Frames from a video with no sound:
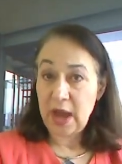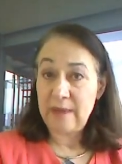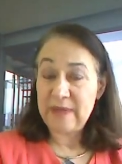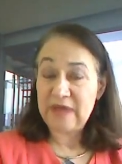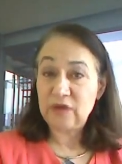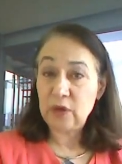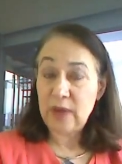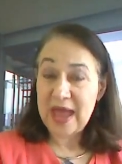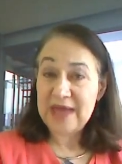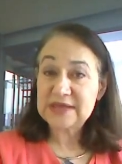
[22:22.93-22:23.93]
Um, if you
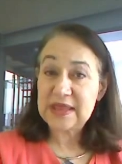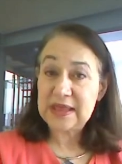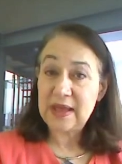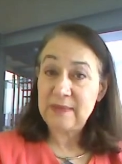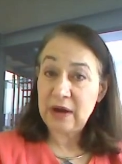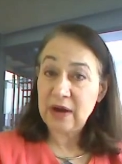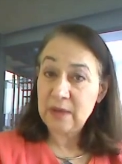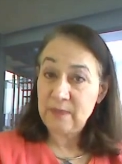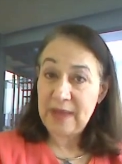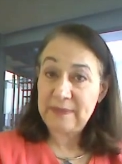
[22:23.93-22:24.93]
ask the
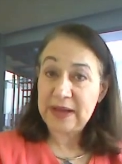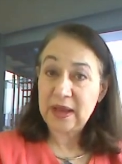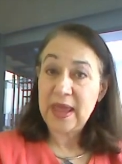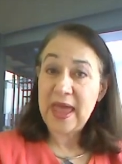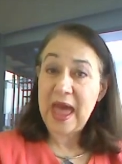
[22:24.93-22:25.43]
American public